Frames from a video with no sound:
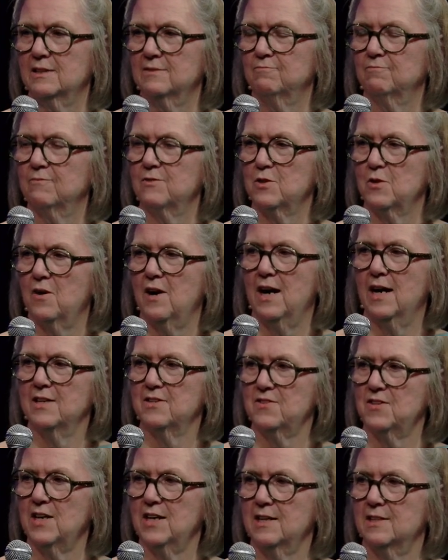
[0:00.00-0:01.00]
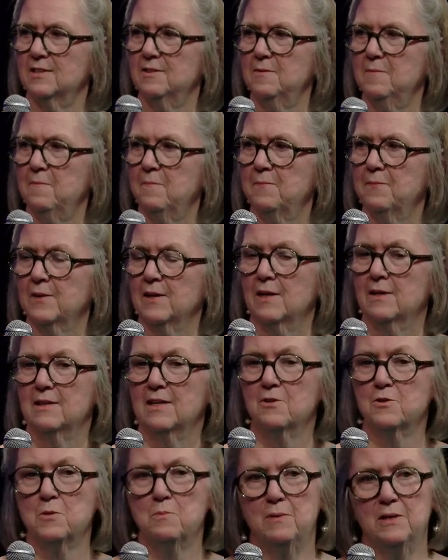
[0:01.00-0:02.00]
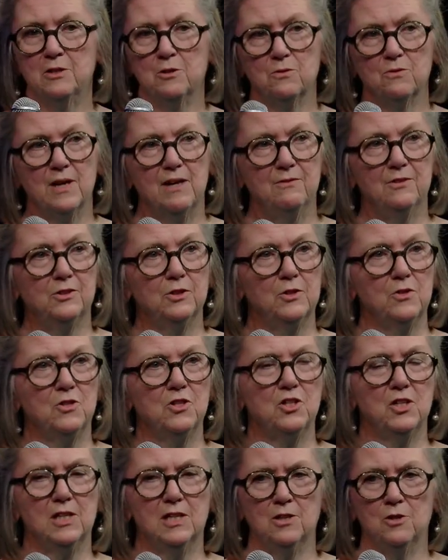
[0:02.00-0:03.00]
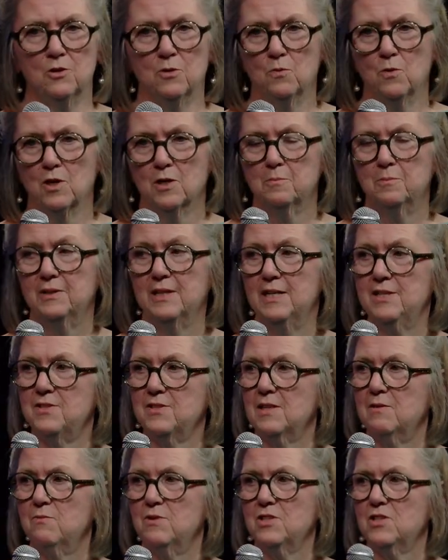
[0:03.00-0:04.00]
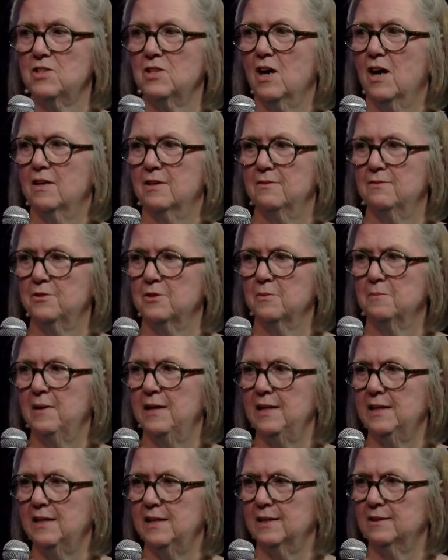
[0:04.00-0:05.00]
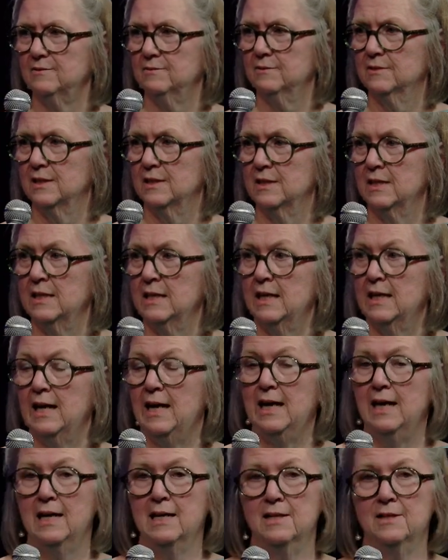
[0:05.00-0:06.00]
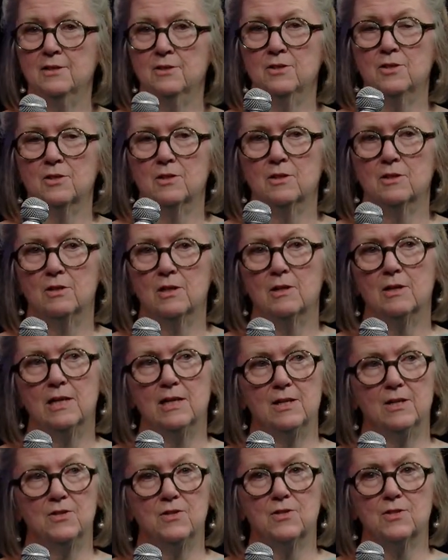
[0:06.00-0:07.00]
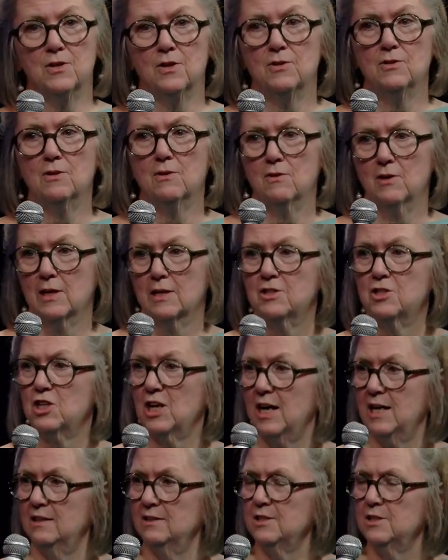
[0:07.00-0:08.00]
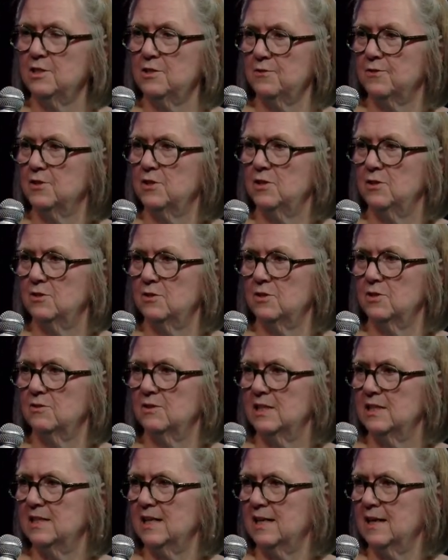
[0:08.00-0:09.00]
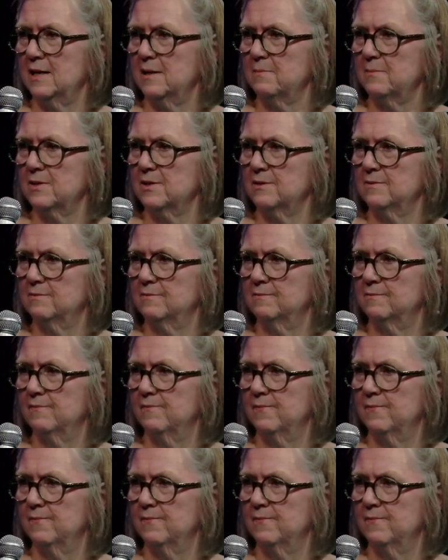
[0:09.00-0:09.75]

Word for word: And so I said, there's been a revolution in your workplace that was not of your making. And it's a challenge for you to adapt.